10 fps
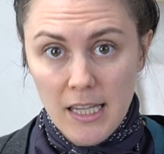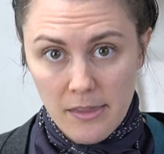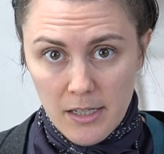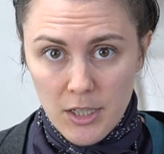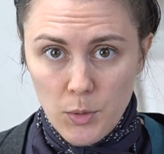
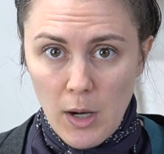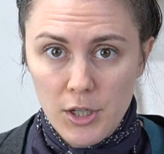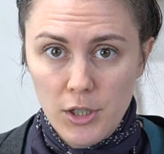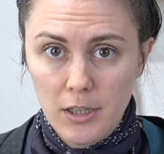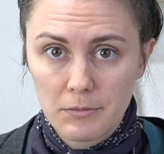in the
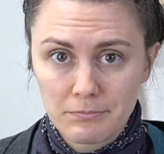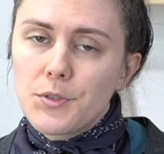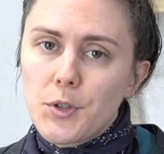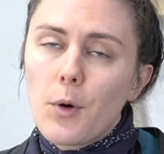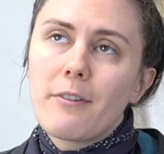dishwasher.
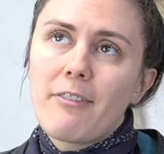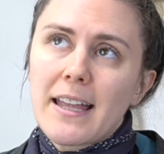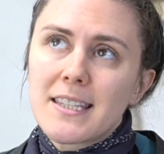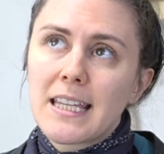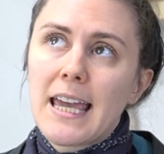So if
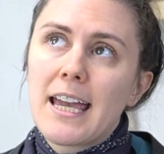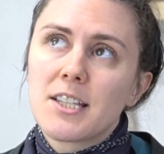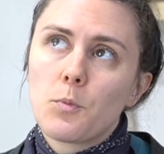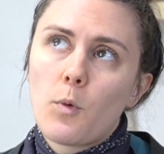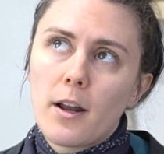that's the
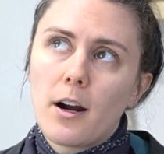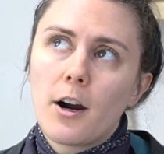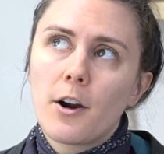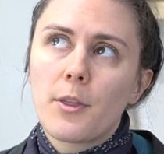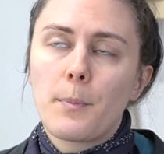case, what
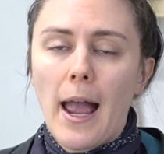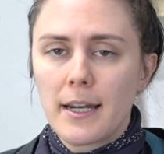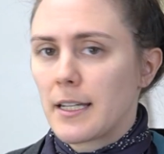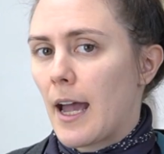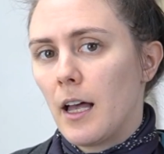are the
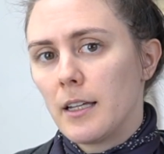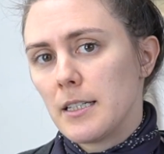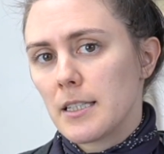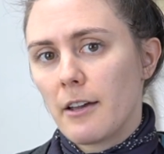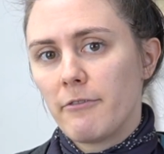
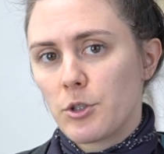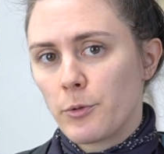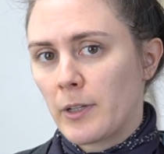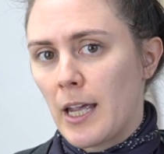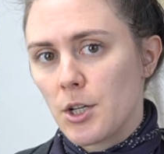practicalities of
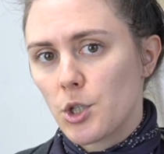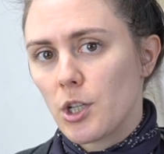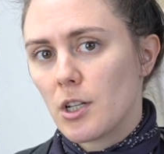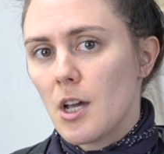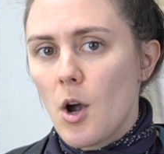
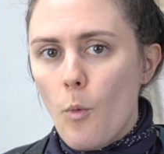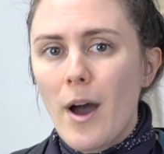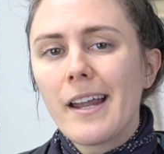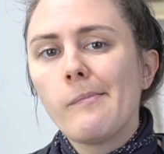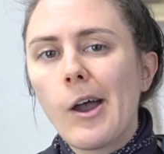vitrification?
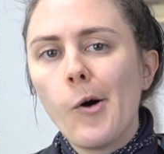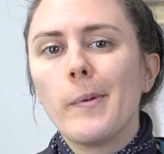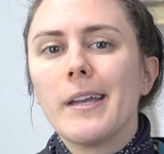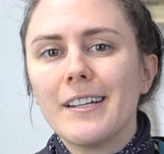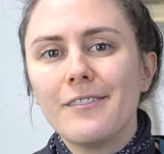What am I
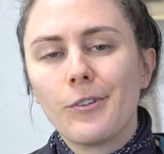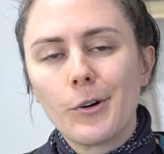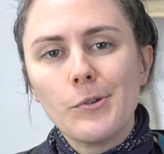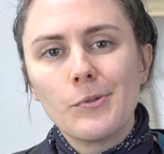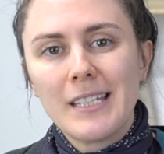hoping
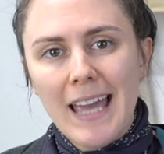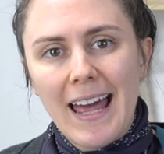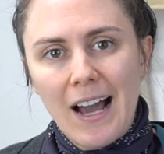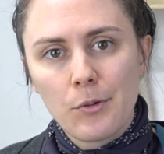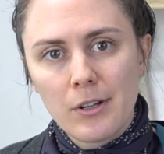for you to get
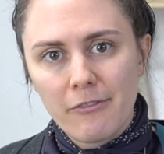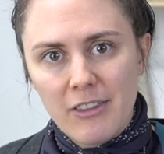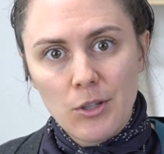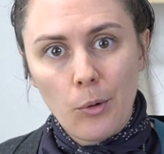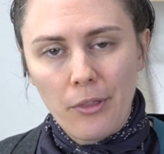out of
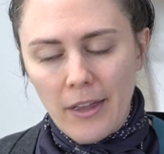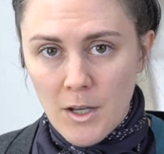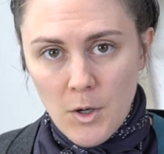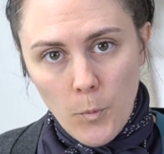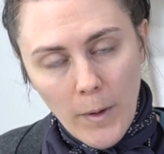this whole
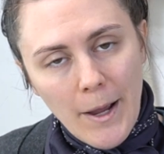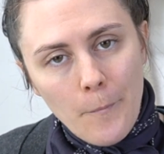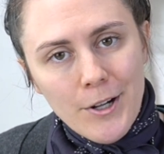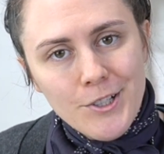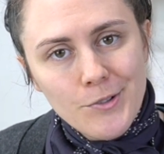thing? What I
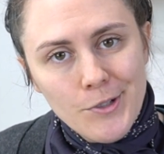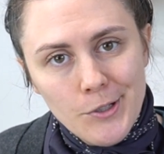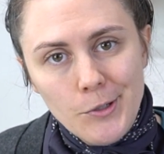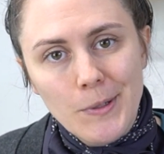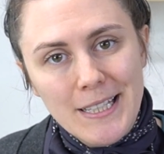want you to
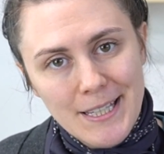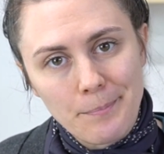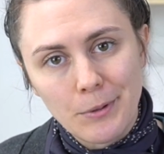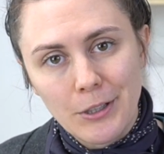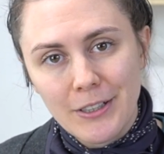do is
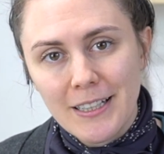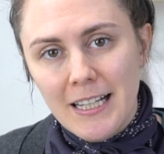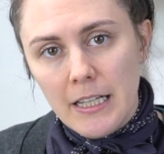simple.